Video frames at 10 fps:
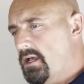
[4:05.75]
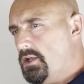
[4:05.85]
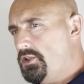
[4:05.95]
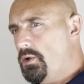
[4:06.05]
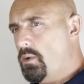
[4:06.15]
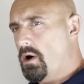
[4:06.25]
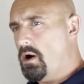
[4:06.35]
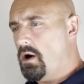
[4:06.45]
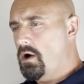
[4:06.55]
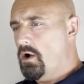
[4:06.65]
you
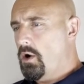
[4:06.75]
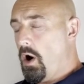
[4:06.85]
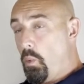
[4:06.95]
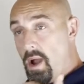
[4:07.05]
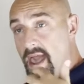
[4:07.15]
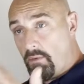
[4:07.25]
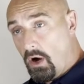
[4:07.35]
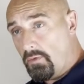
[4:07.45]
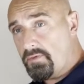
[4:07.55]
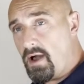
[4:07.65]
are aware
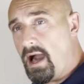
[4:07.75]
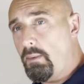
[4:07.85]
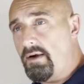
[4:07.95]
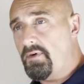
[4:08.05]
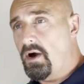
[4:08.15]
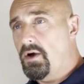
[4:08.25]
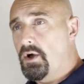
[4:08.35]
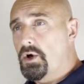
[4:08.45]
of, however,